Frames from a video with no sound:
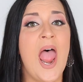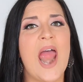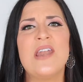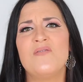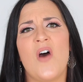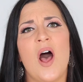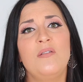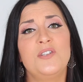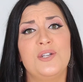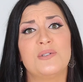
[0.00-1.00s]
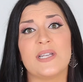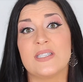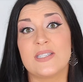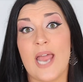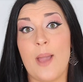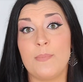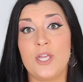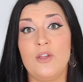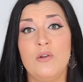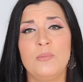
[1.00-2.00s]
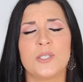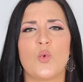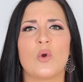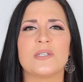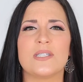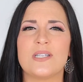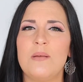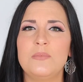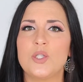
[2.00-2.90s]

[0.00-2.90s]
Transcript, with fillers: and involves using stack cubes or some